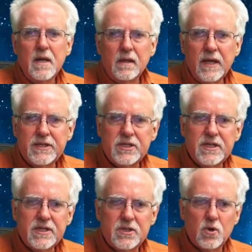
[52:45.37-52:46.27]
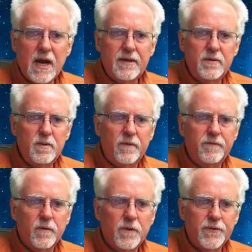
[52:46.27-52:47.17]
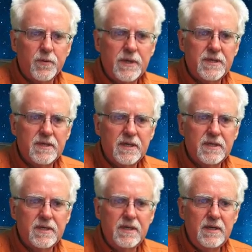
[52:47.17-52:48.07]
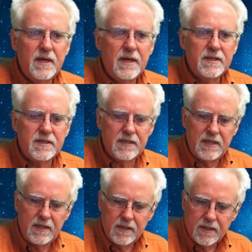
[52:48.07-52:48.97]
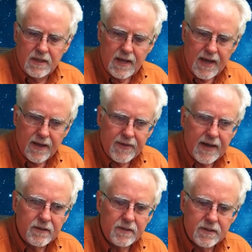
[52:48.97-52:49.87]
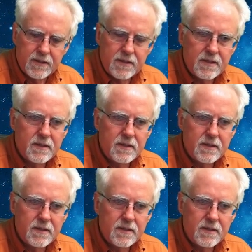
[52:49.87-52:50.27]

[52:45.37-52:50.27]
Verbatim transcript: Let's just try to do a full three sixty and see how that looks.